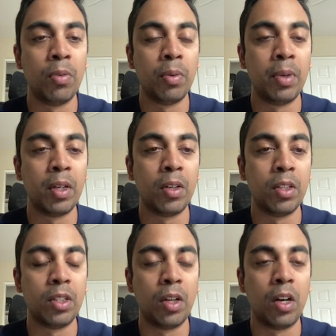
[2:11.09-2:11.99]
what we call a
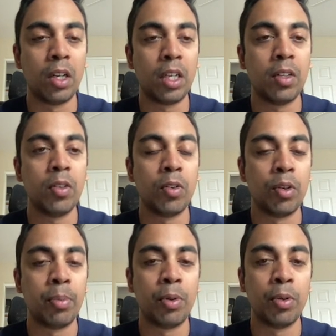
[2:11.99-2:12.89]
dog ear, or a
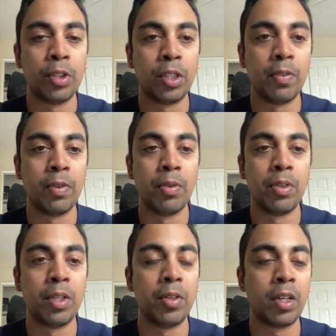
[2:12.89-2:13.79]
portion of the
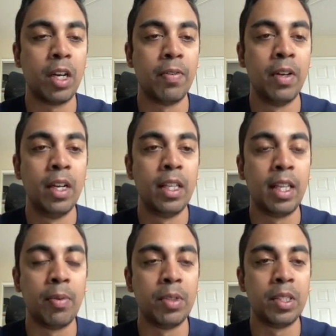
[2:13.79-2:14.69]
rotator cuff
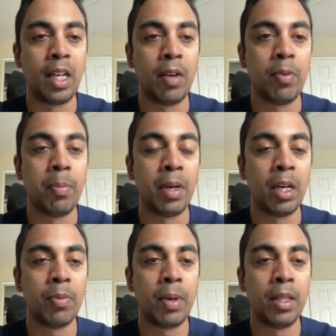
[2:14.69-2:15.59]
that was not
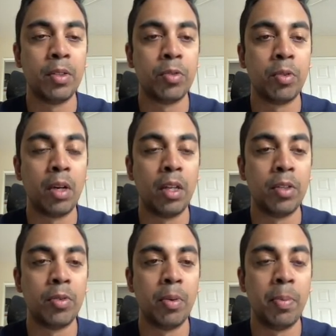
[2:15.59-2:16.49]
repaired by those other
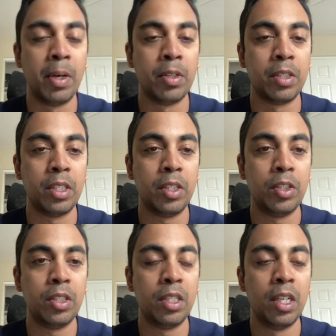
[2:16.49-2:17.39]
repair
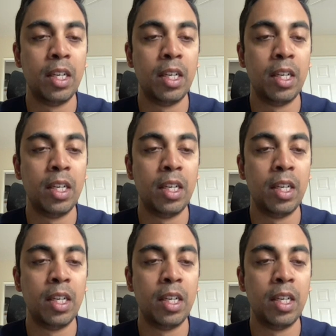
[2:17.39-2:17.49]
stitches.